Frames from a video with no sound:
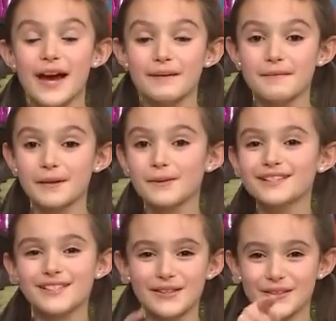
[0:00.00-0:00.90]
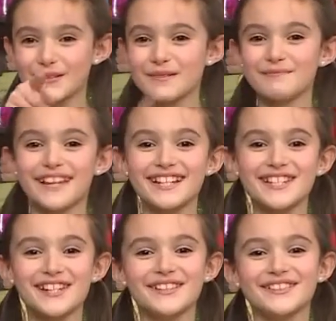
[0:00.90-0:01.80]
how to make one so you can play
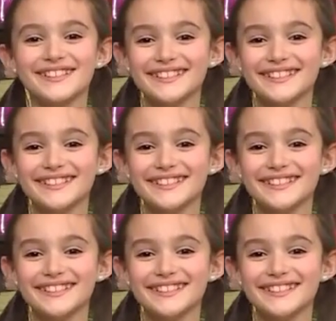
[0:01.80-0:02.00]
too.